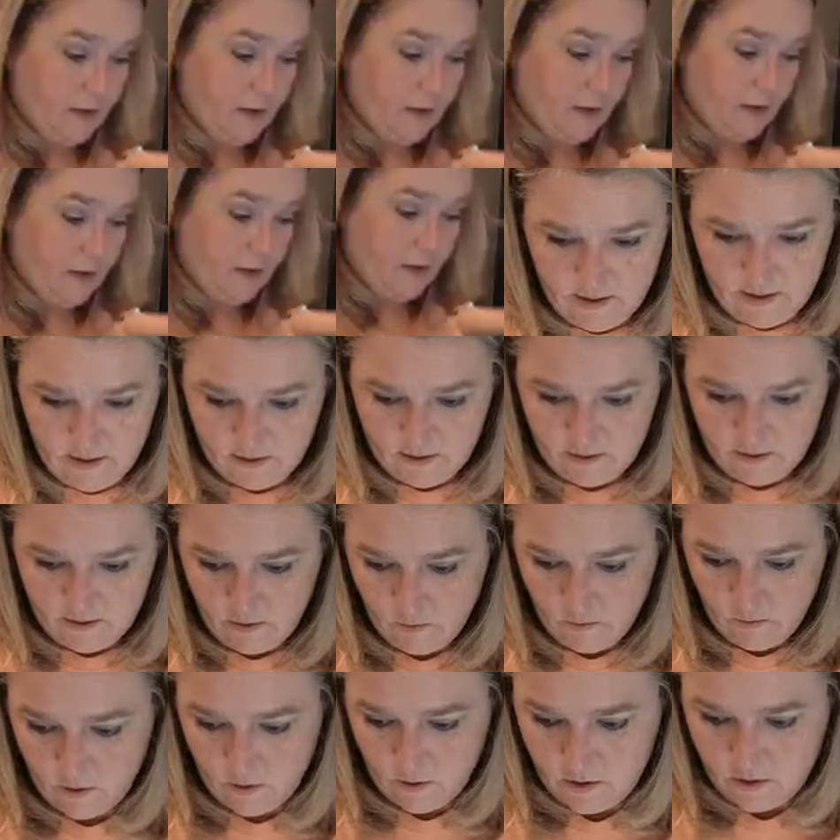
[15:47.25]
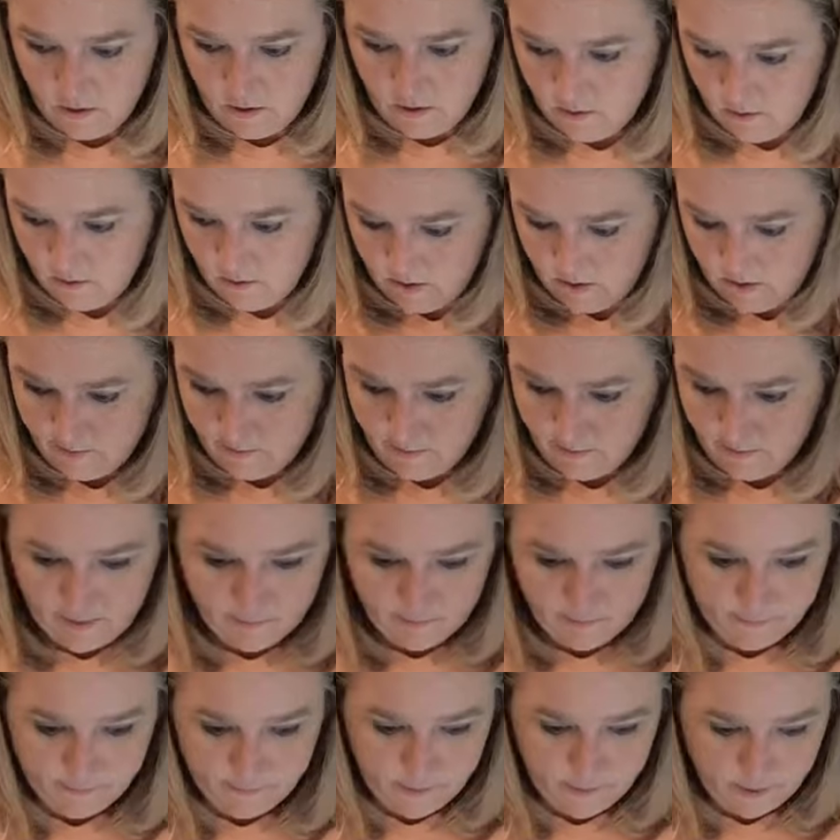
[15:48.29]
Get going on my
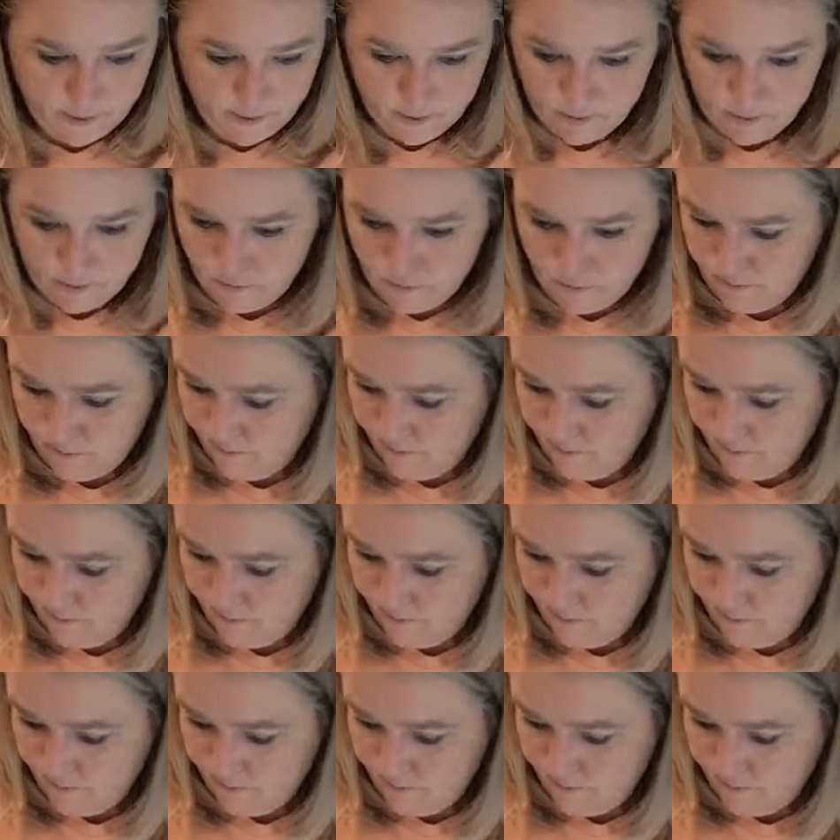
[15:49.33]
bow.